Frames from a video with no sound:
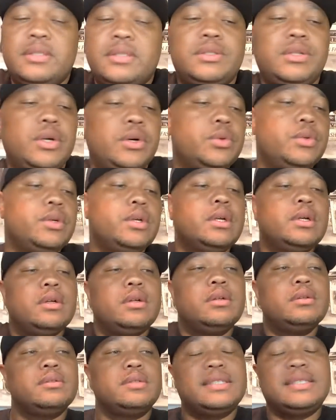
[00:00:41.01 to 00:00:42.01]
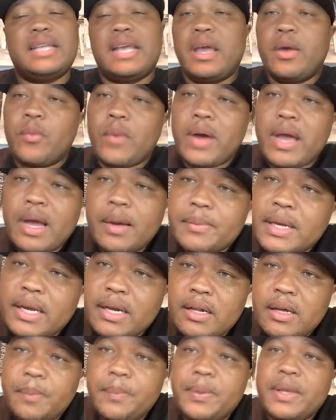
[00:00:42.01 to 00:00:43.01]
So the same way I'm
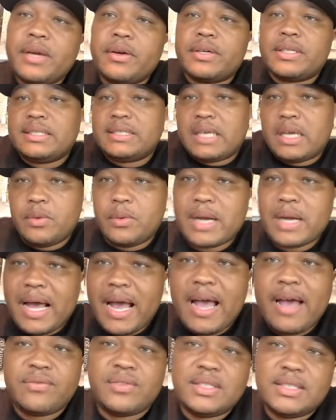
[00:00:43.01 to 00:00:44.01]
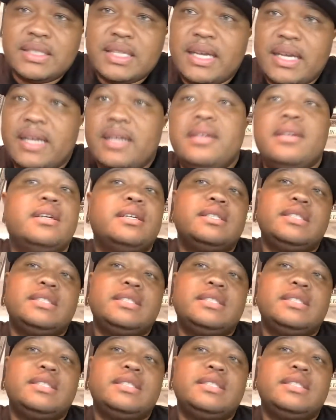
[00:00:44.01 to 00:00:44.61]
getting up here to say what I have to say,